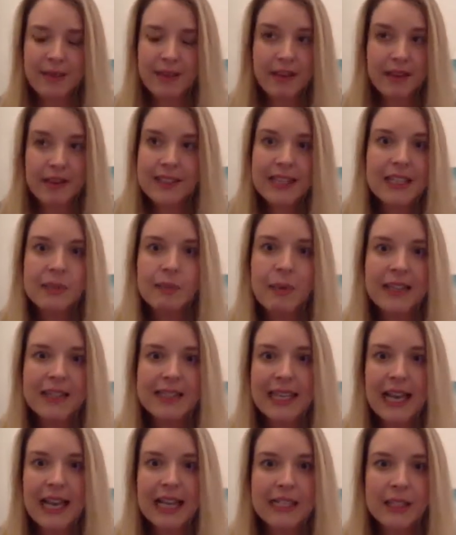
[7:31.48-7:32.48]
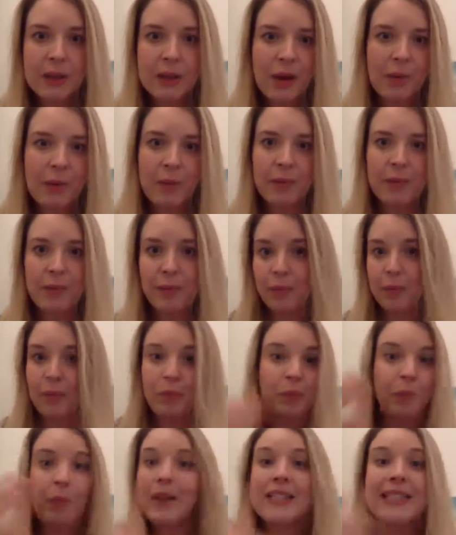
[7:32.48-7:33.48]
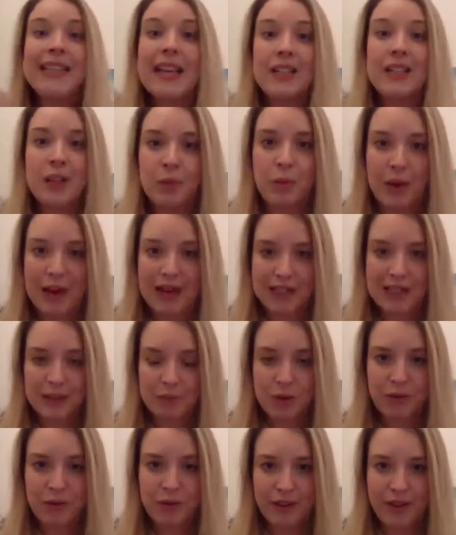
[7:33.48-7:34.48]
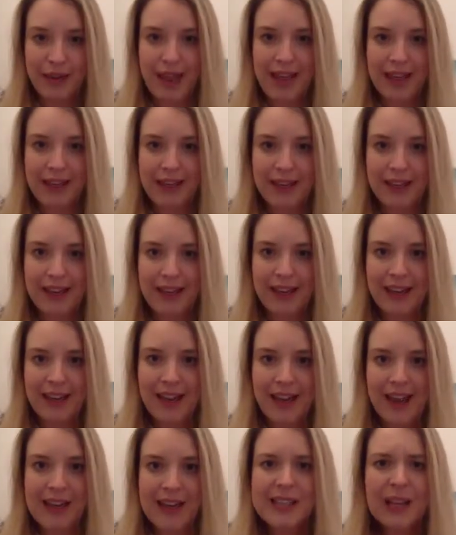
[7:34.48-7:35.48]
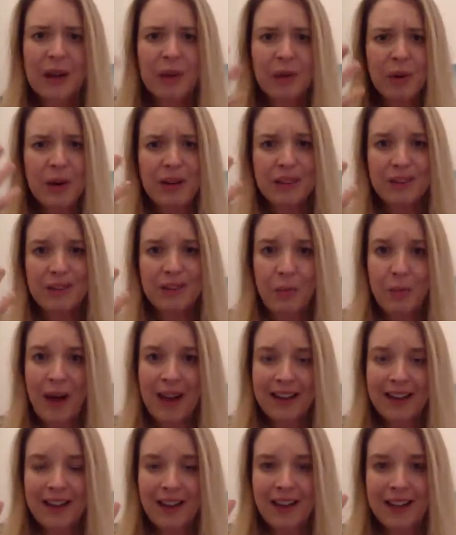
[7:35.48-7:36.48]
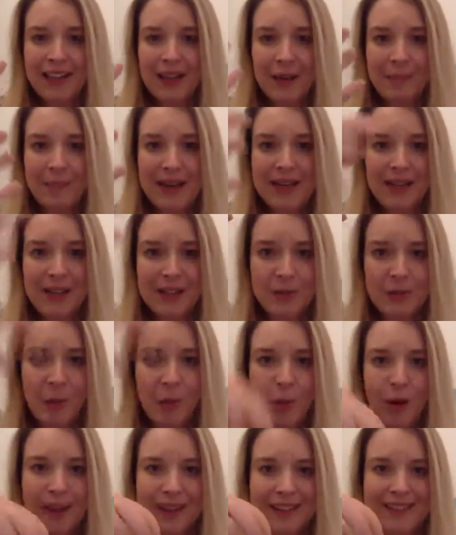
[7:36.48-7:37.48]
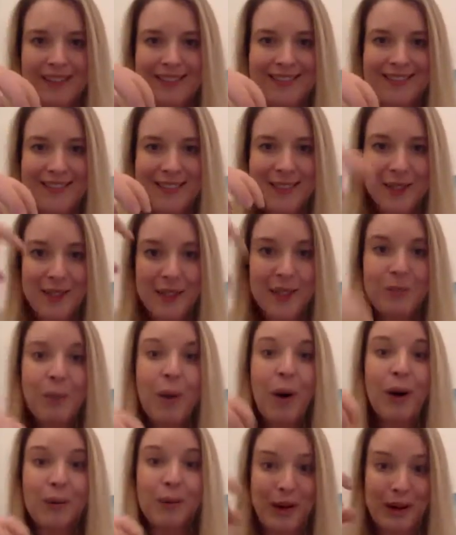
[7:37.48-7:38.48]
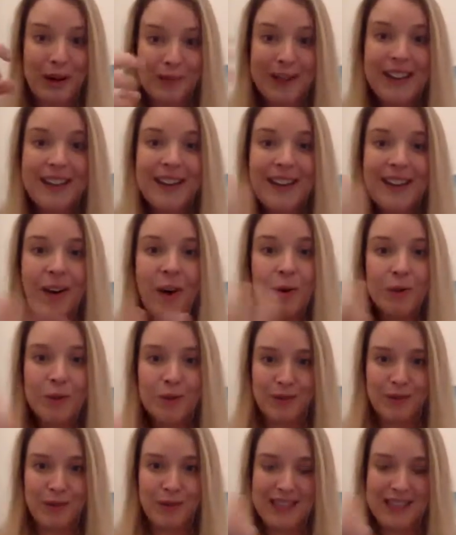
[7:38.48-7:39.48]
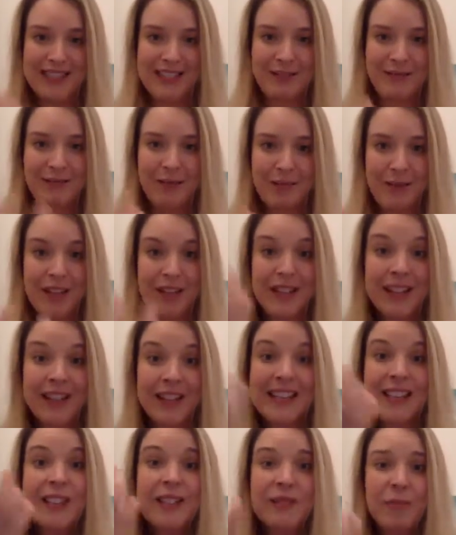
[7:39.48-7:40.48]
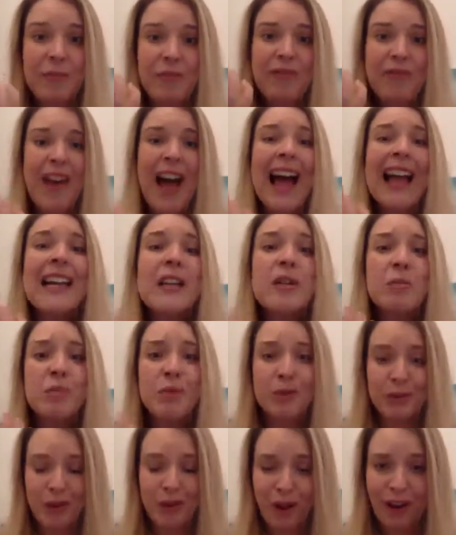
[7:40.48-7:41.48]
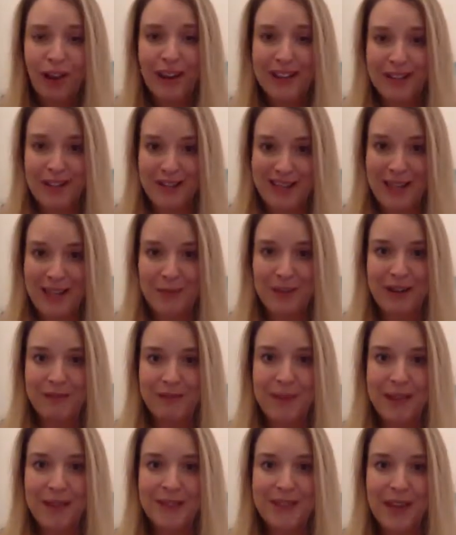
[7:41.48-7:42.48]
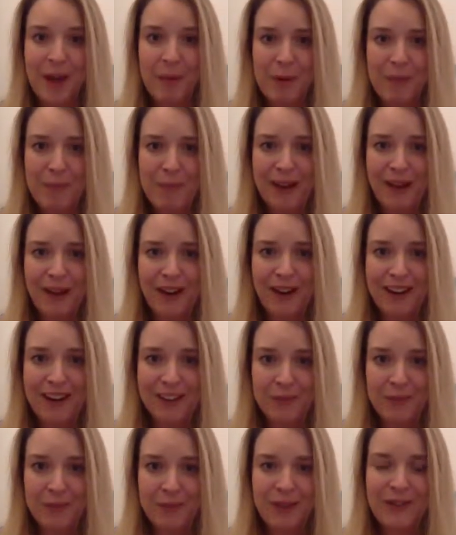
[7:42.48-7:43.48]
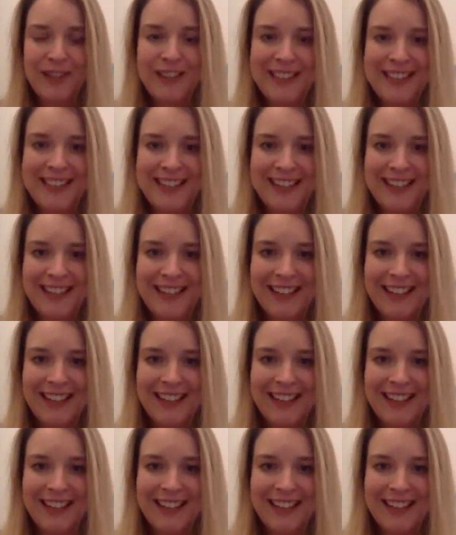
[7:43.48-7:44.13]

6 months later when we're sent away to move again. And it's like, well, why can't there be just one spot where we can hold all this information, this valuable knowledge that we've built up about our community,